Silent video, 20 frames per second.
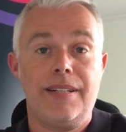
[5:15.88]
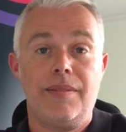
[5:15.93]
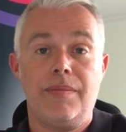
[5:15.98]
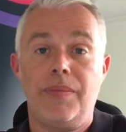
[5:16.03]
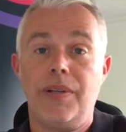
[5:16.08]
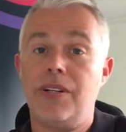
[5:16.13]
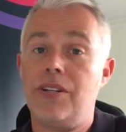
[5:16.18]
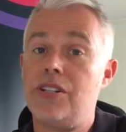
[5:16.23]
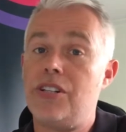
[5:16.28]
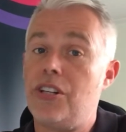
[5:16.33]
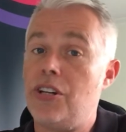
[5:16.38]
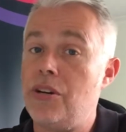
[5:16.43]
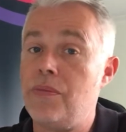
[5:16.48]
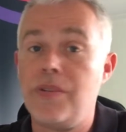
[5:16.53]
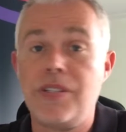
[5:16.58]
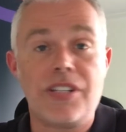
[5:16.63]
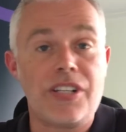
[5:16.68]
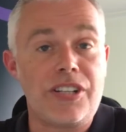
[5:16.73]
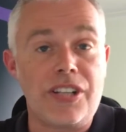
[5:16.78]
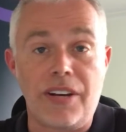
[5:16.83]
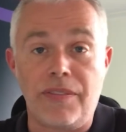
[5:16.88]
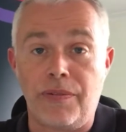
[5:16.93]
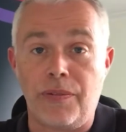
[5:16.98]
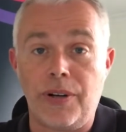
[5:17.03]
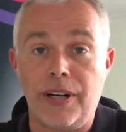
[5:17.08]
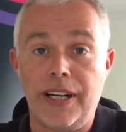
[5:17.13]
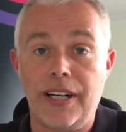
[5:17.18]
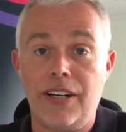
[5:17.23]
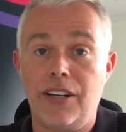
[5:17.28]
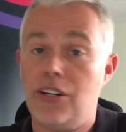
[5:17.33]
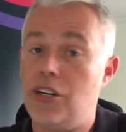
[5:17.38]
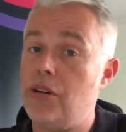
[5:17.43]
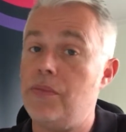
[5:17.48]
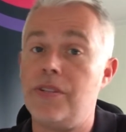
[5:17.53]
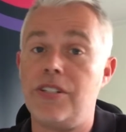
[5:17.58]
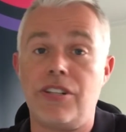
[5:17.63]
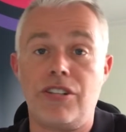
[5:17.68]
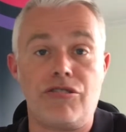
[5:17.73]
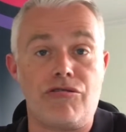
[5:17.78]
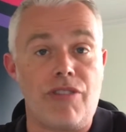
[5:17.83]
Because humans are suffering,
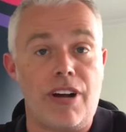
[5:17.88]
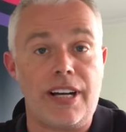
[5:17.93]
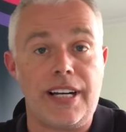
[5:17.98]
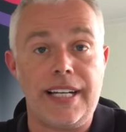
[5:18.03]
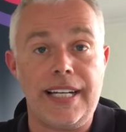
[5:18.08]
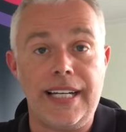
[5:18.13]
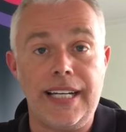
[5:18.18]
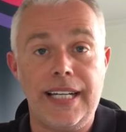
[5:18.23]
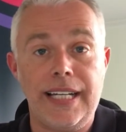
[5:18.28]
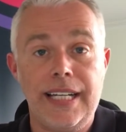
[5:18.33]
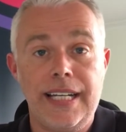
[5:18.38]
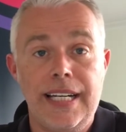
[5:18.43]
humans are struggling,